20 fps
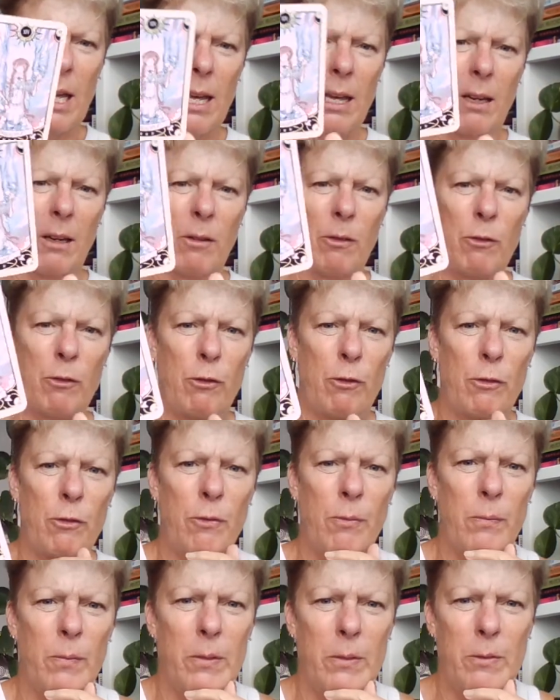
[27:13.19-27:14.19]
and
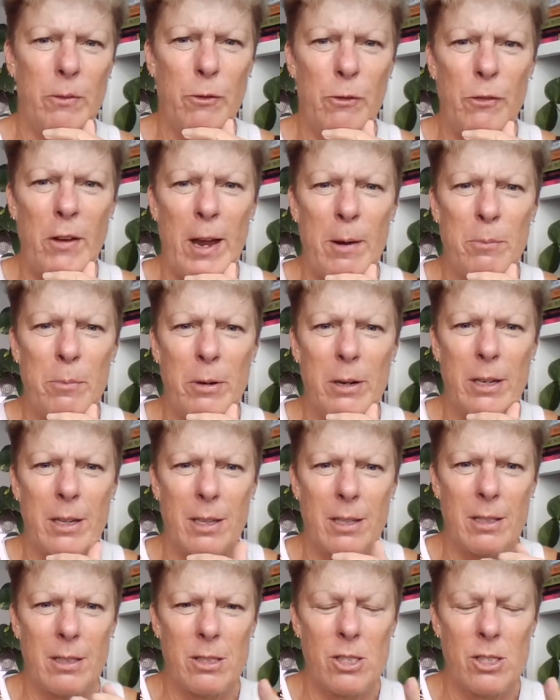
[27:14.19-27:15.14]
f fabric